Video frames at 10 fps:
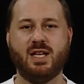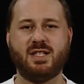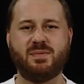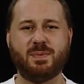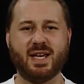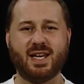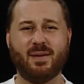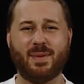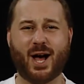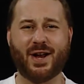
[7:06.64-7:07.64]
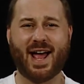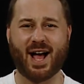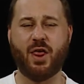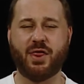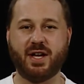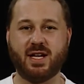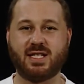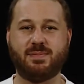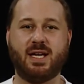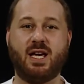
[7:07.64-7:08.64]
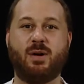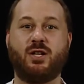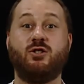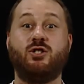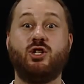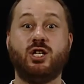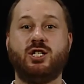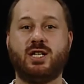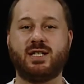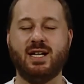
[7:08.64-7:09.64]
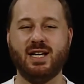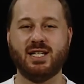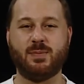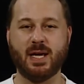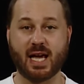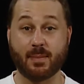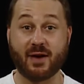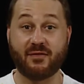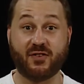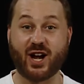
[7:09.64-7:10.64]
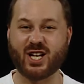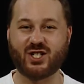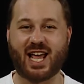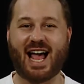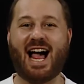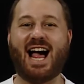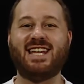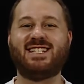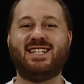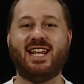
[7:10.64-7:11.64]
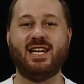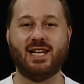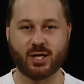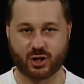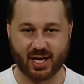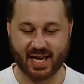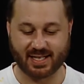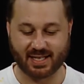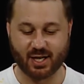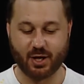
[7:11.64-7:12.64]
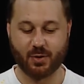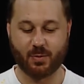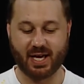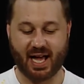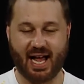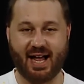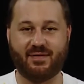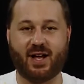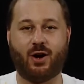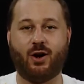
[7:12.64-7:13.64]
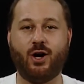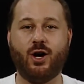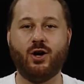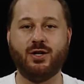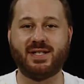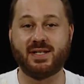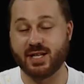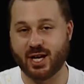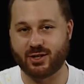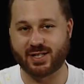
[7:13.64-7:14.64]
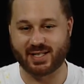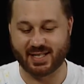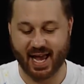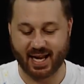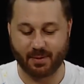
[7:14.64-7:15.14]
Speaking about healthy, speaking about nutritious, speaking about fresh and delicious, we have our own seared steak